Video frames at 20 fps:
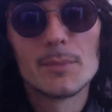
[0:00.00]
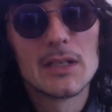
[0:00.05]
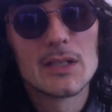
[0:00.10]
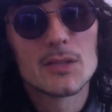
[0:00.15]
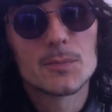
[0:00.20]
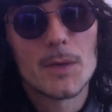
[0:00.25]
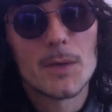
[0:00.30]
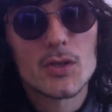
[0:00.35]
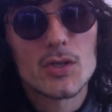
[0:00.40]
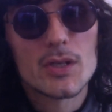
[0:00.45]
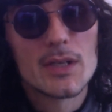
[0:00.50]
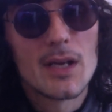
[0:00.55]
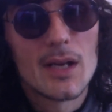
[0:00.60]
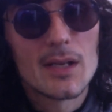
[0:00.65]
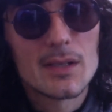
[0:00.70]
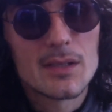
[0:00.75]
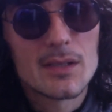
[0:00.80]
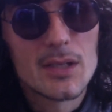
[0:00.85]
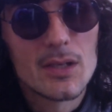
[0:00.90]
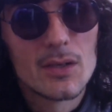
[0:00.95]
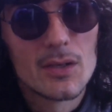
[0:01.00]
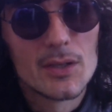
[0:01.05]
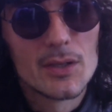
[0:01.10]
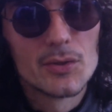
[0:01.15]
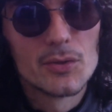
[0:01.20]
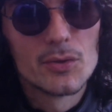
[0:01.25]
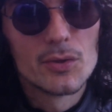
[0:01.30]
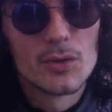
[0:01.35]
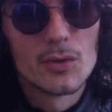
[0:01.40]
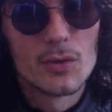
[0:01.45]
I mean, especially us here
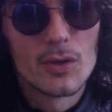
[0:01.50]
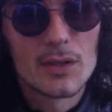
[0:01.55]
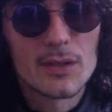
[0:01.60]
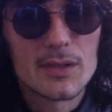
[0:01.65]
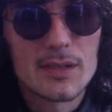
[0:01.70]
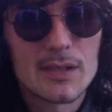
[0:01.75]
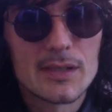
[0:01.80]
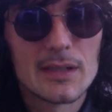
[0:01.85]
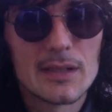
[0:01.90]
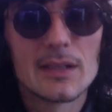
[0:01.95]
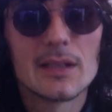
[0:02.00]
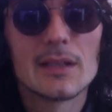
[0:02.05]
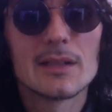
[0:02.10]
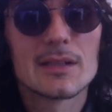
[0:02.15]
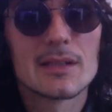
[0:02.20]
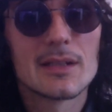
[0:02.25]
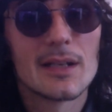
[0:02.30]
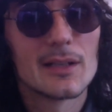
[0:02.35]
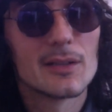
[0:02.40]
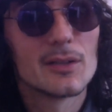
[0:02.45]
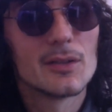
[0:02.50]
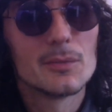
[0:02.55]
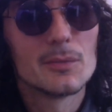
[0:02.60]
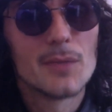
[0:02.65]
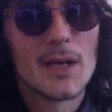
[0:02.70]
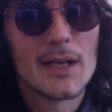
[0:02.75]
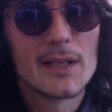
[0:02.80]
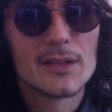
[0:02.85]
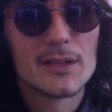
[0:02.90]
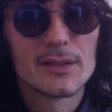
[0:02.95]
in New York City, it's like,
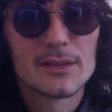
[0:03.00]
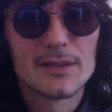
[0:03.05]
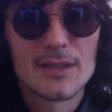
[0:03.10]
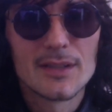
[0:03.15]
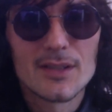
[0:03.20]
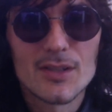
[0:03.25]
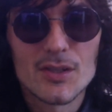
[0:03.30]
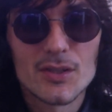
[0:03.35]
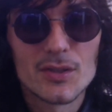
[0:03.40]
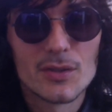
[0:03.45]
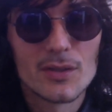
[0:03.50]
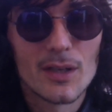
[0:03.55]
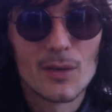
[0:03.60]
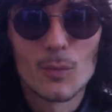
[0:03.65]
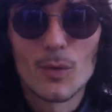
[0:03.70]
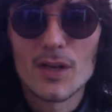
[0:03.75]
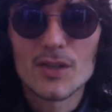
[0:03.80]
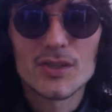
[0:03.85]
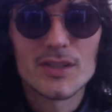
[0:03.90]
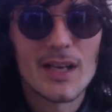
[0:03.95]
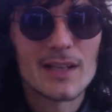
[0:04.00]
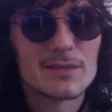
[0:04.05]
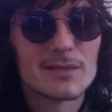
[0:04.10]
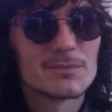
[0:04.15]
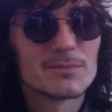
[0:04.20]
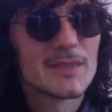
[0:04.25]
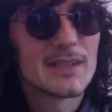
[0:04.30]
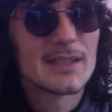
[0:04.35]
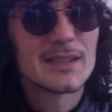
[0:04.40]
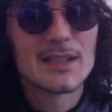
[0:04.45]
oh my goodness, you got to wash
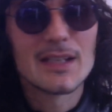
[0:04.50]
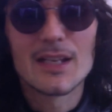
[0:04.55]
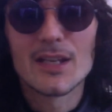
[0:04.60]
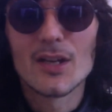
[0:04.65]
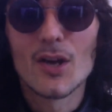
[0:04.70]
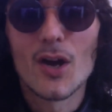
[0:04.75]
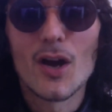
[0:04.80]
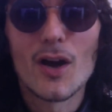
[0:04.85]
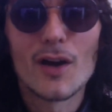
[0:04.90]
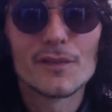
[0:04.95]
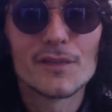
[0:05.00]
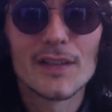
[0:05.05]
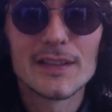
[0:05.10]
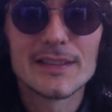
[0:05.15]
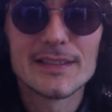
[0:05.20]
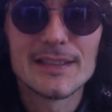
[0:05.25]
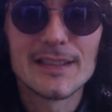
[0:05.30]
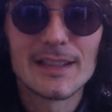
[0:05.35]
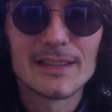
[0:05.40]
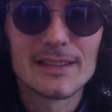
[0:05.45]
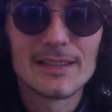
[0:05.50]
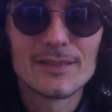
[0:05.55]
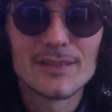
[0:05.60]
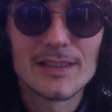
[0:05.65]
that city off at the